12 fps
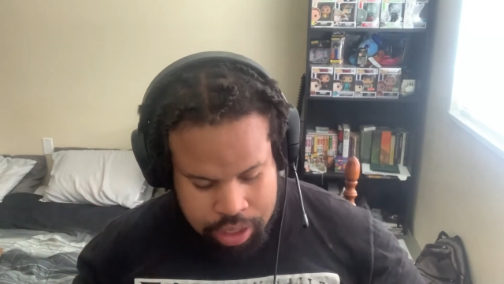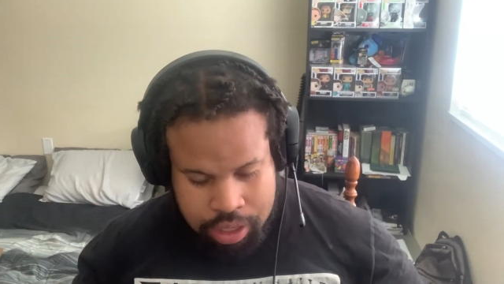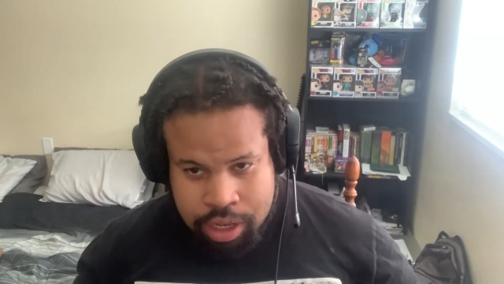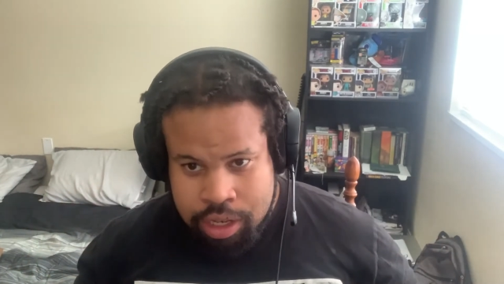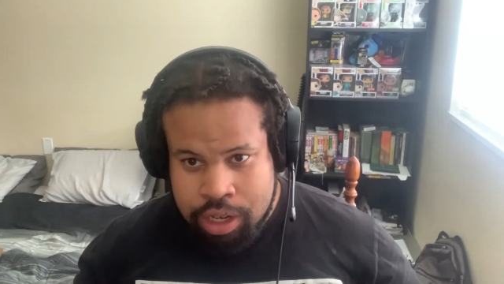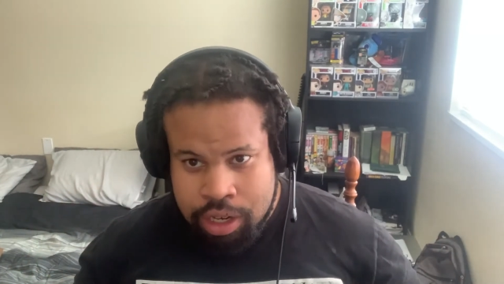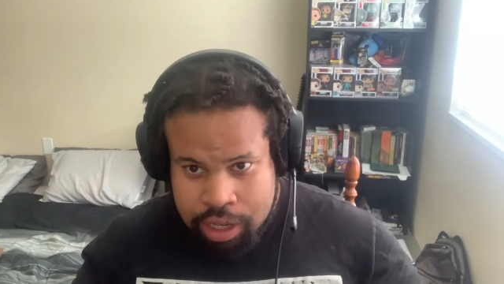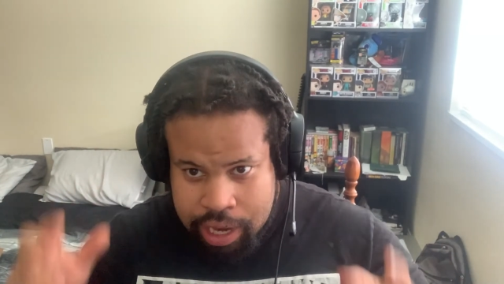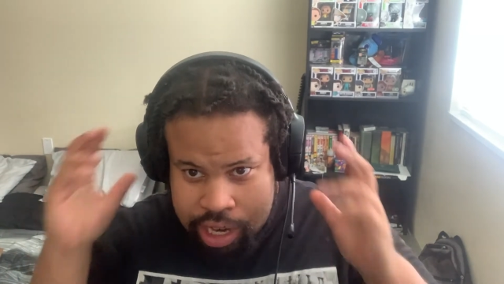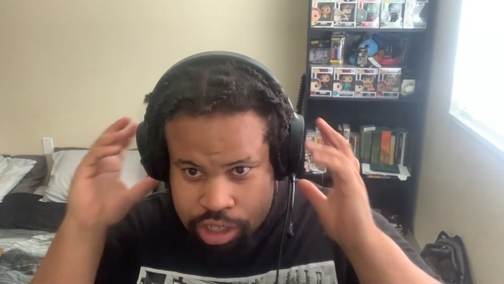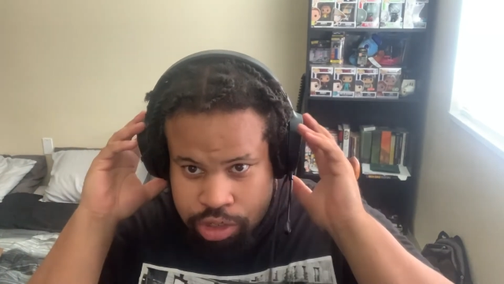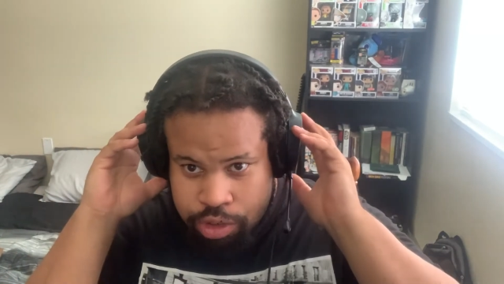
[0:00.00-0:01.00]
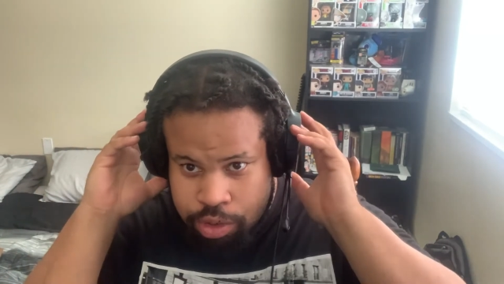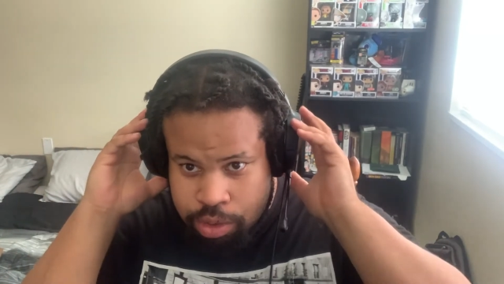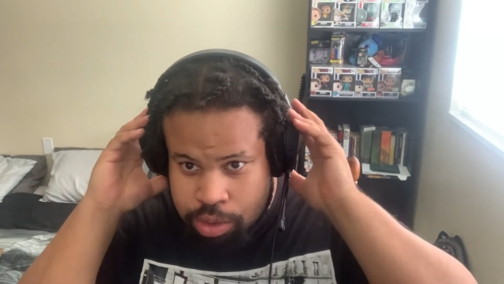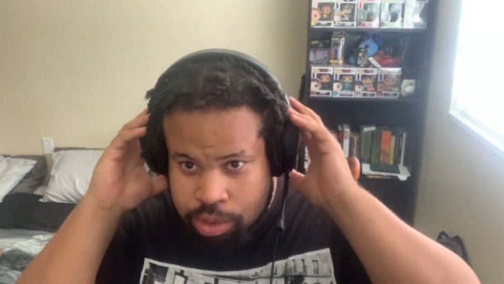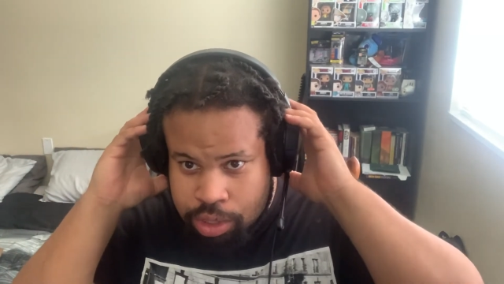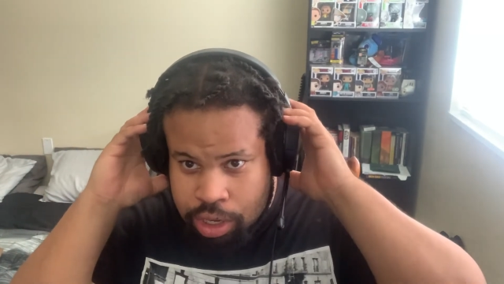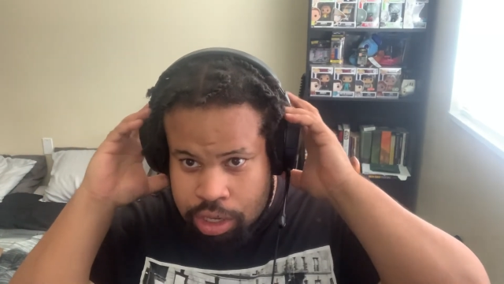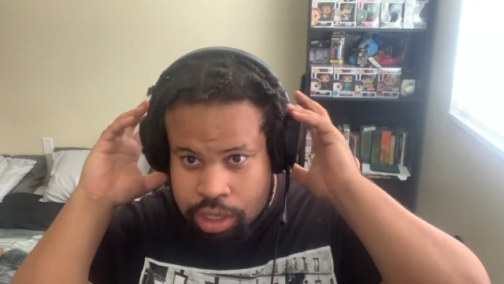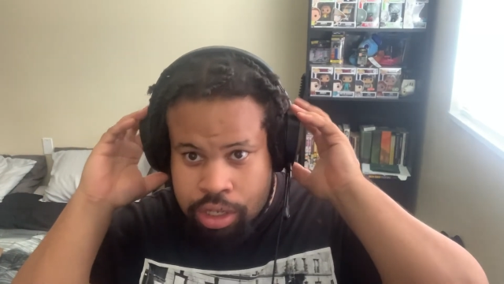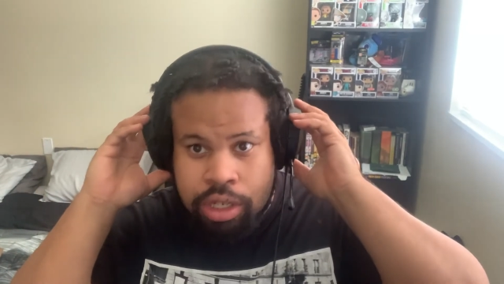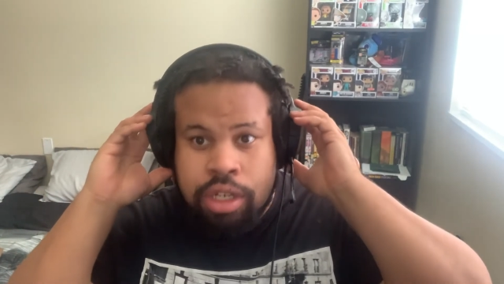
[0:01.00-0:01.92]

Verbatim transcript: than the Astros are.